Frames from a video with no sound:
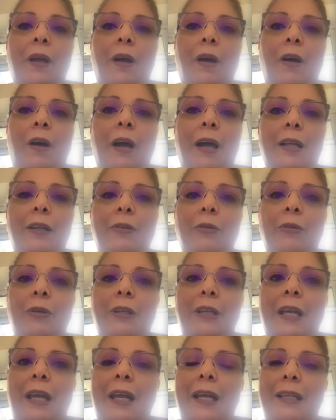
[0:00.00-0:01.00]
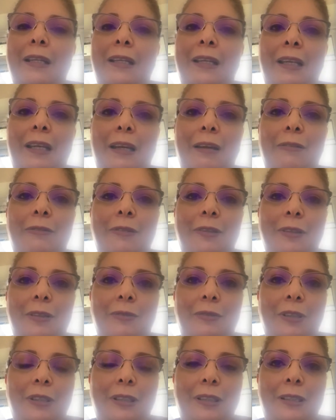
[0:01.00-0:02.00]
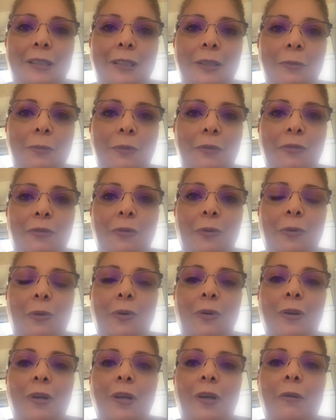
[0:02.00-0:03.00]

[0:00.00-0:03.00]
I had already had encounters with Jesus before,